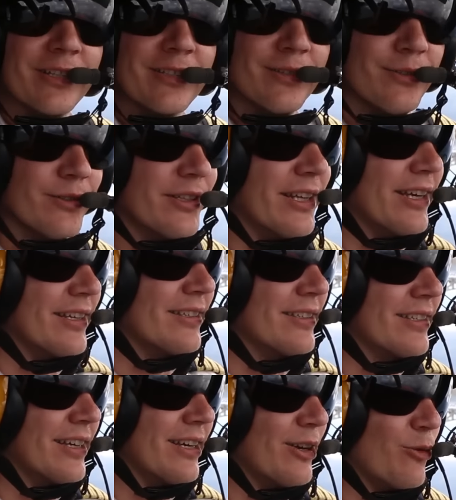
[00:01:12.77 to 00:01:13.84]
get to do today.
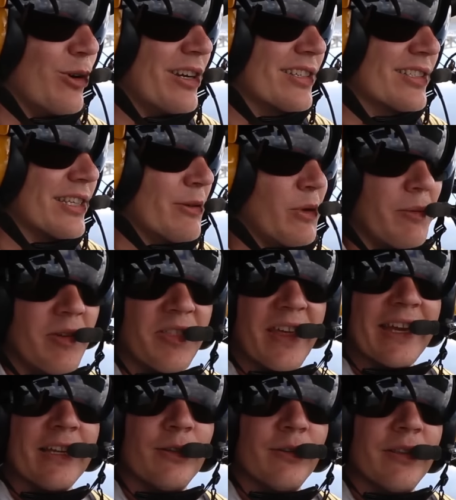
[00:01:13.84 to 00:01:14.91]
Uh, way to say maybe
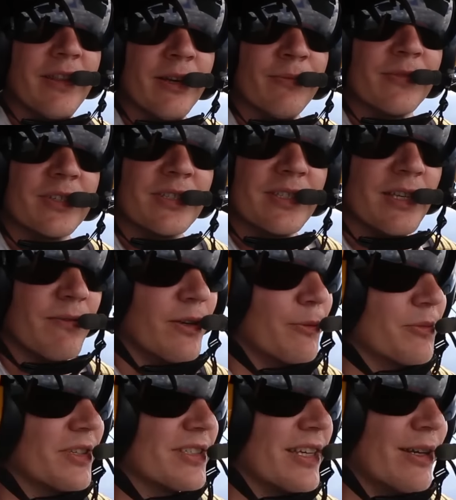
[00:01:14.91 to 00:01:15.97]
thank you to them because they've
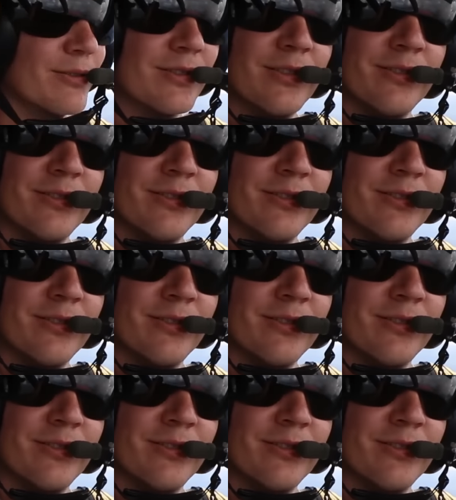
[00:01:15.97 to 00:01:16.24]
helped us out